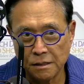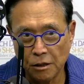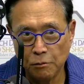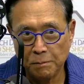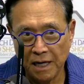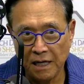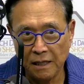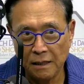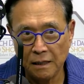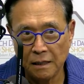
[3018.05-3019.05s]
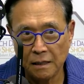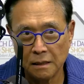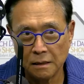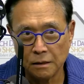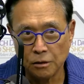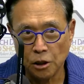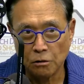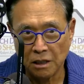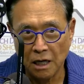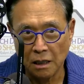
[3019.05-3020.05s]
no pain,
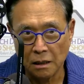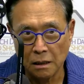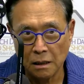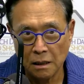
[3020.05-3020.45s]
no gain.